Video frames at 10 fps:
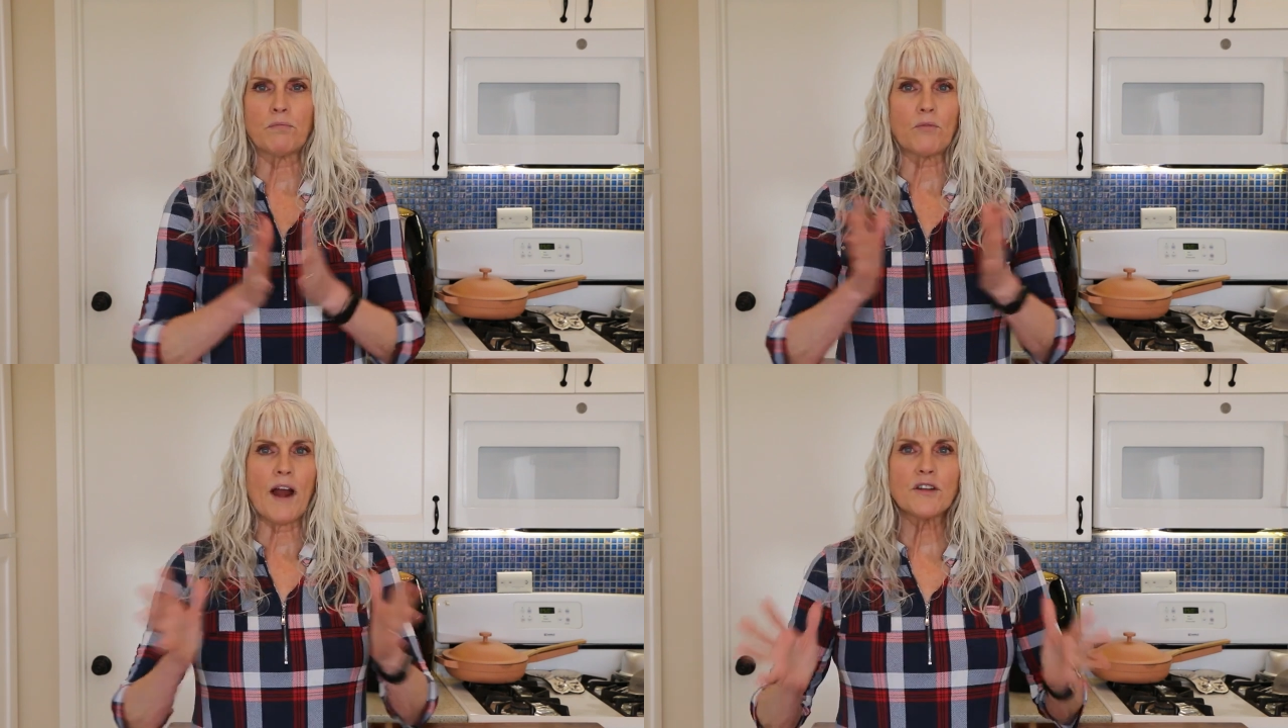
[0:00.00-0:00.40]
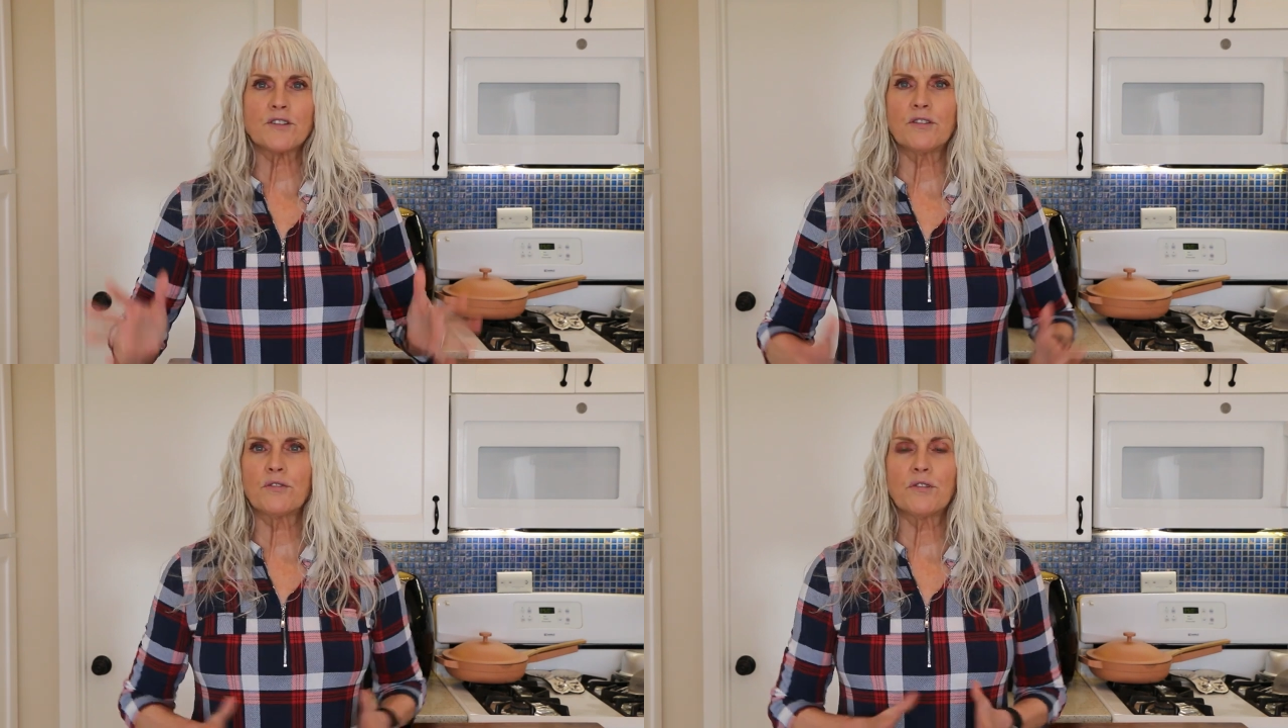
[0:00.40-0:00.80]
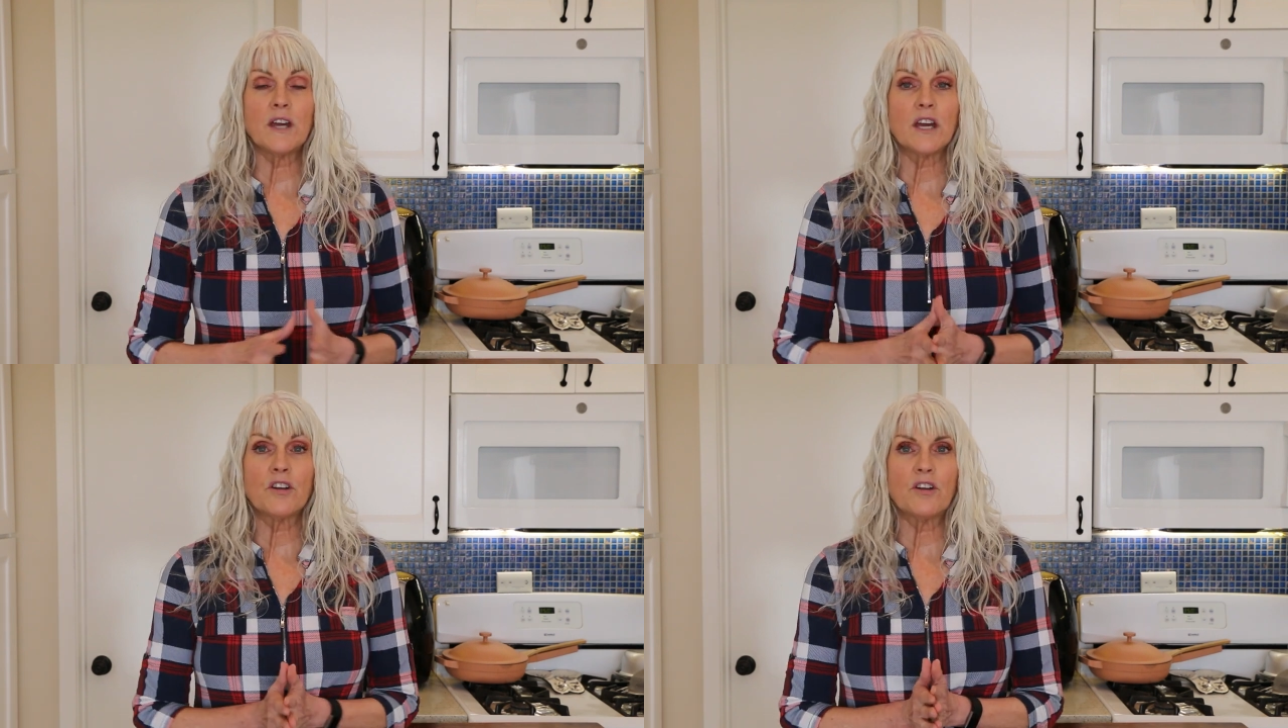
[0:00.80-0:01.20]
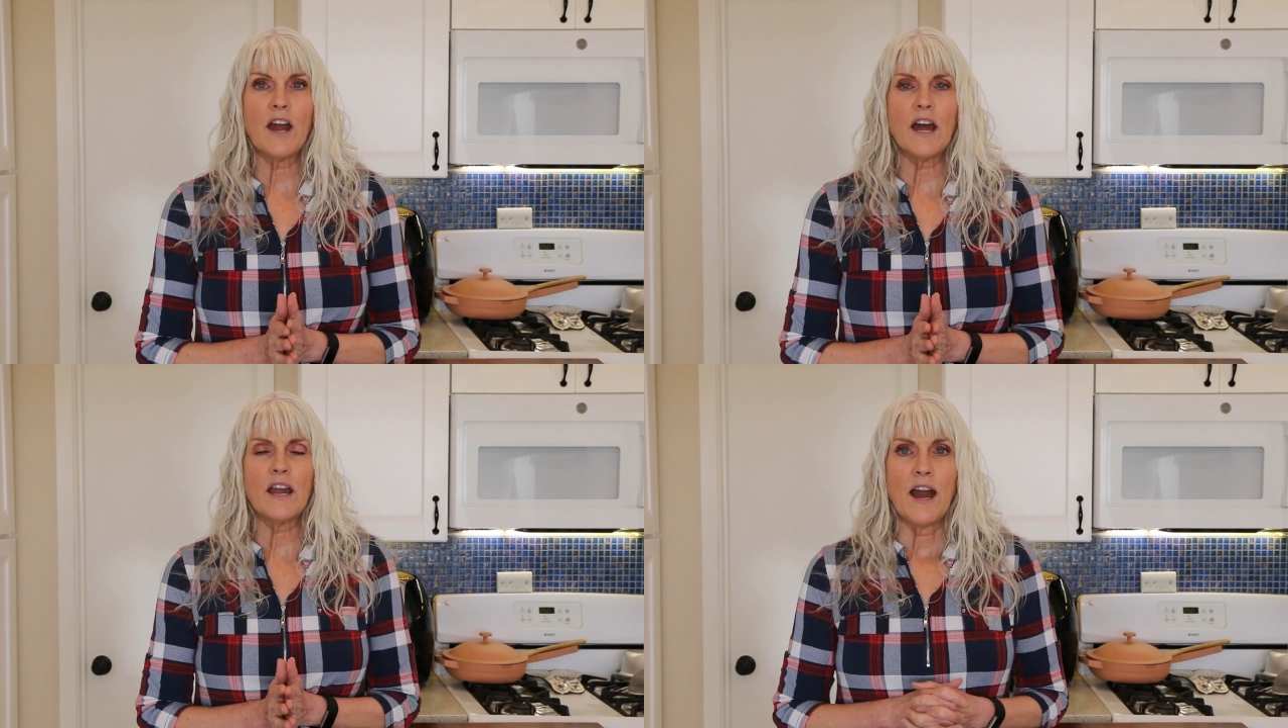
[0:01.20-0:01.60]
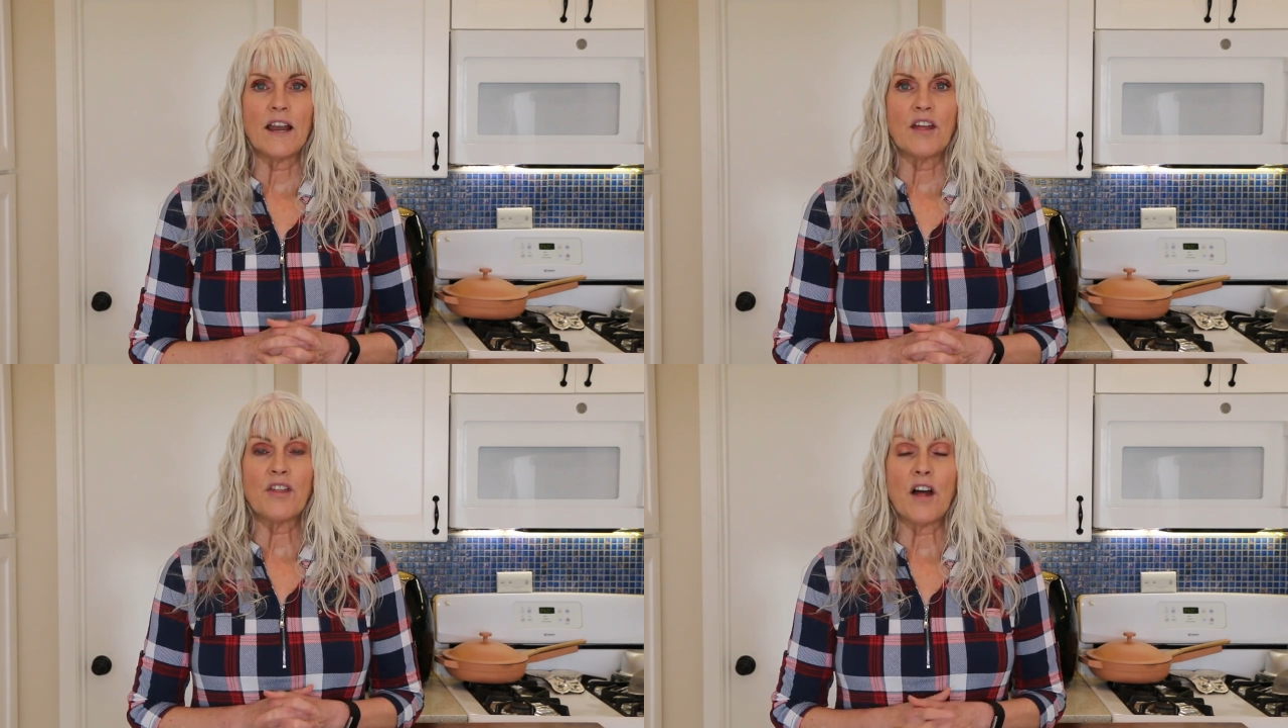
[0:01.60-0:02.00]
browsing through the internet
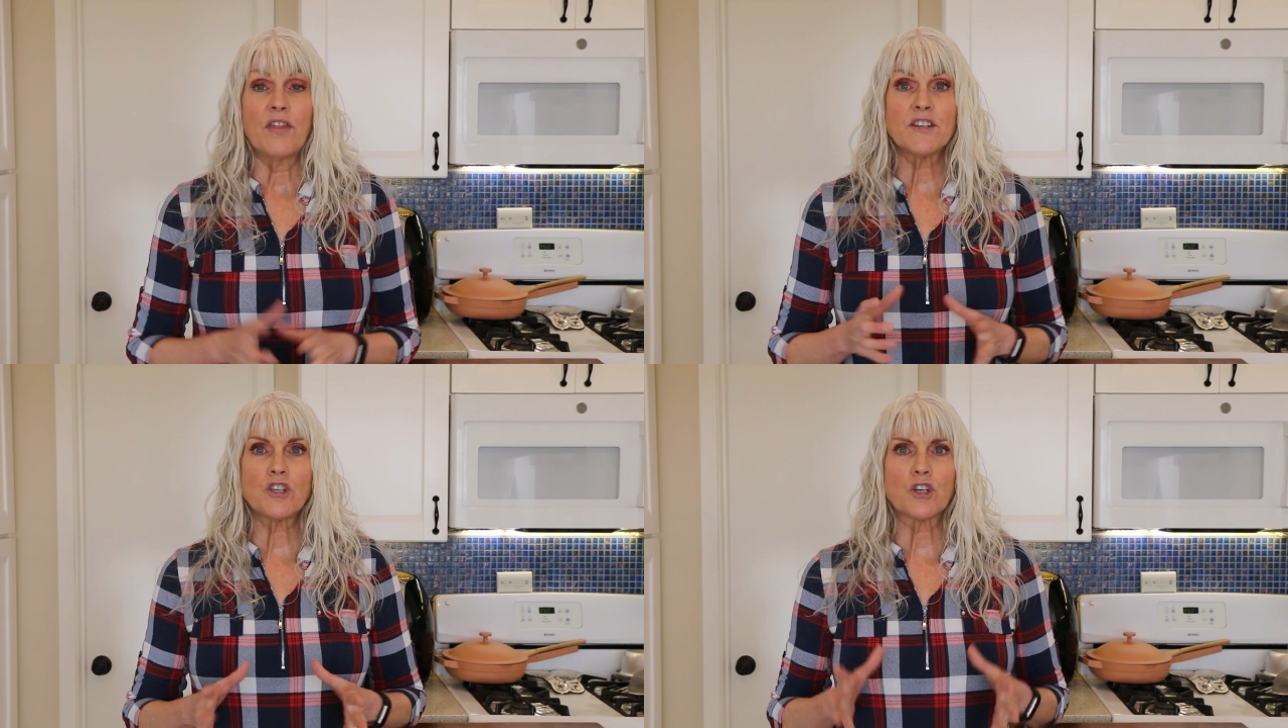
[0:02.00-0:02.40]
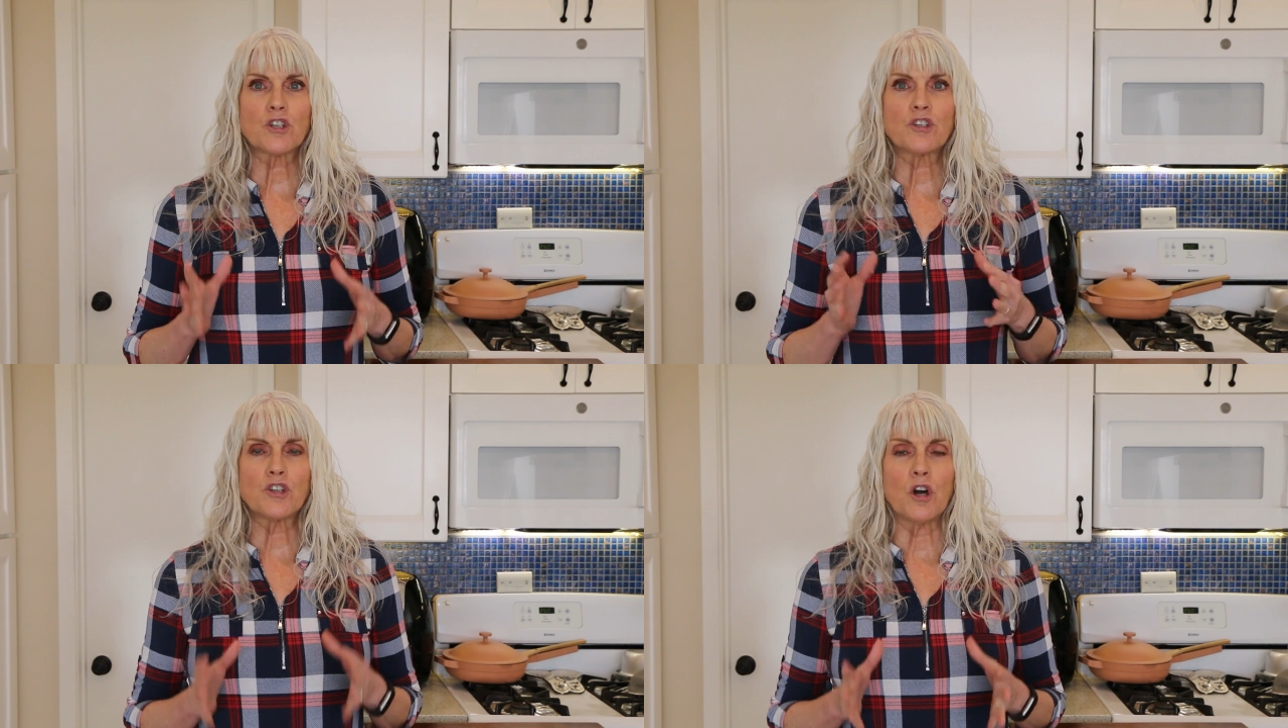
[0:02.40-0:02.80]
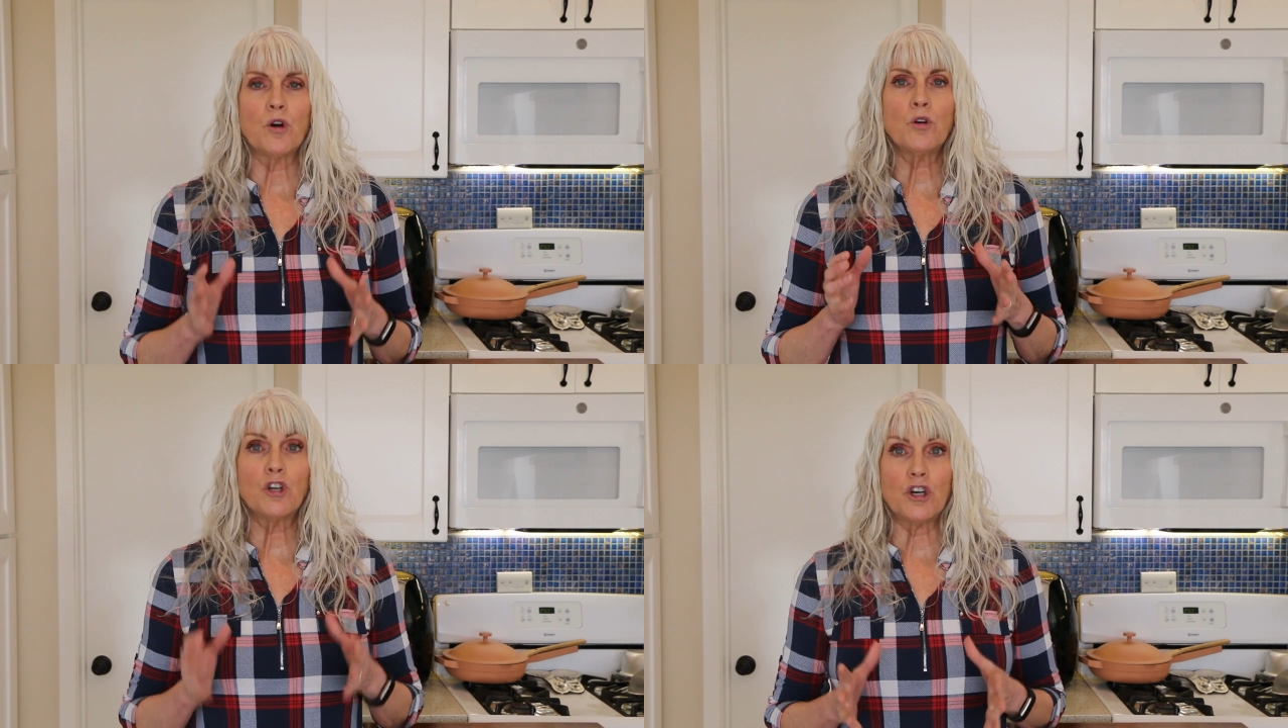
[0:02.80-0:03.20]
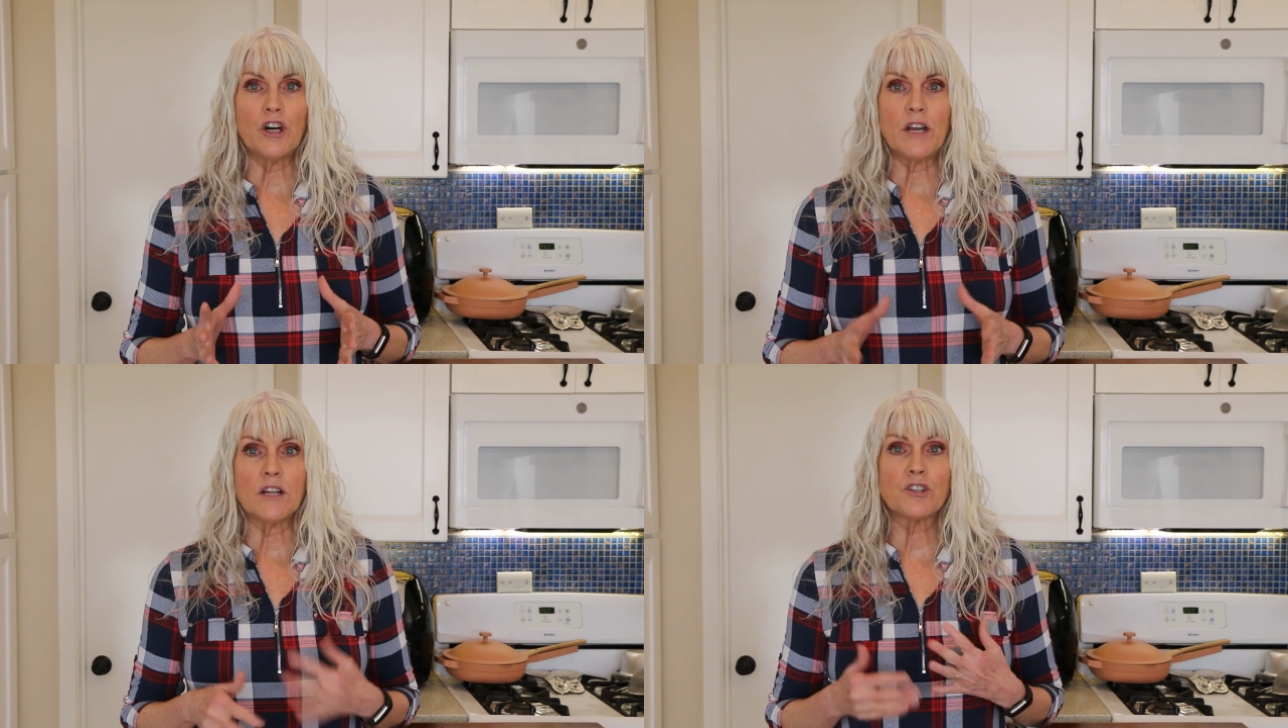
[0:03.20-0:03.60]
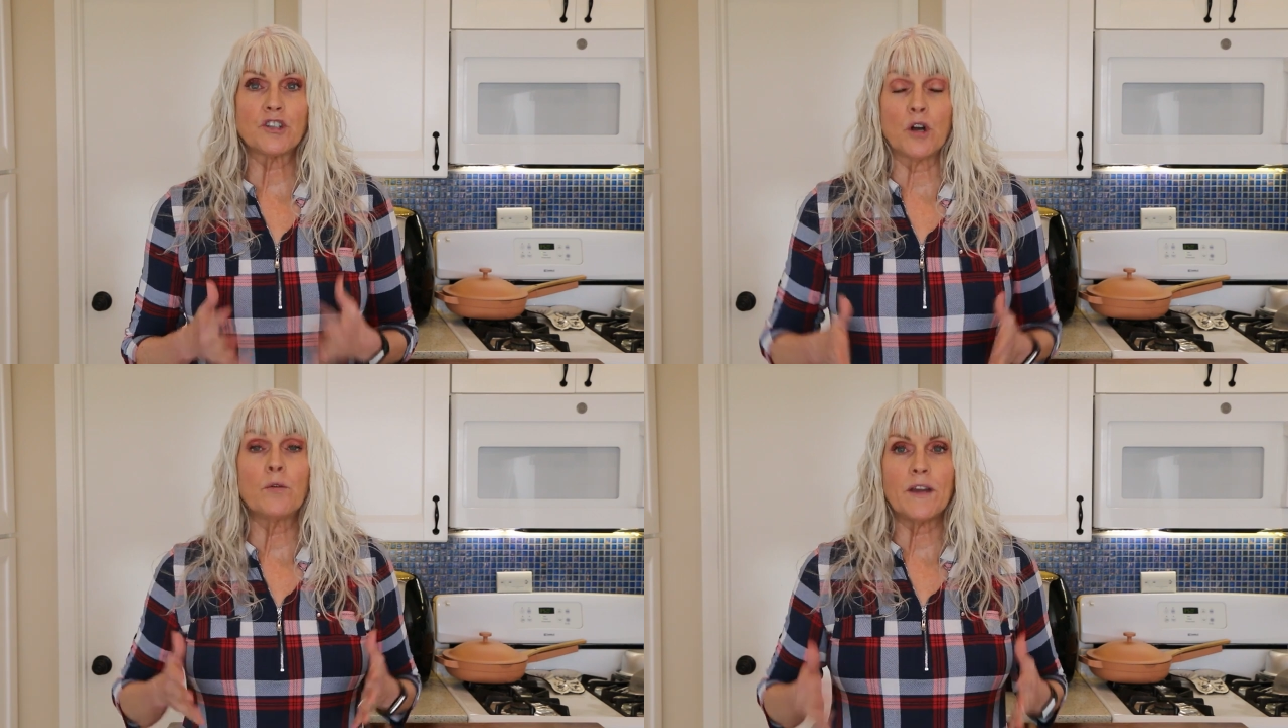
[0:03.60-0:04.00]
and I thought this looks so good and
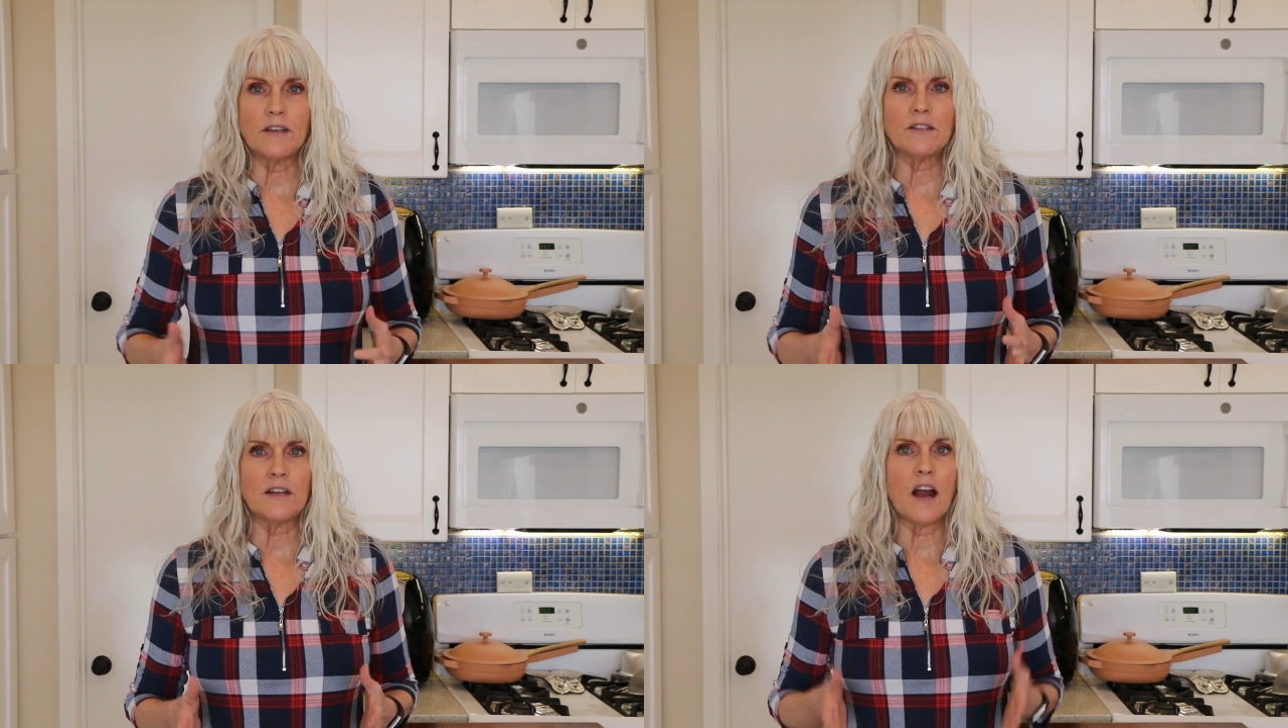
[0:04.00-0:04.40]
so easy,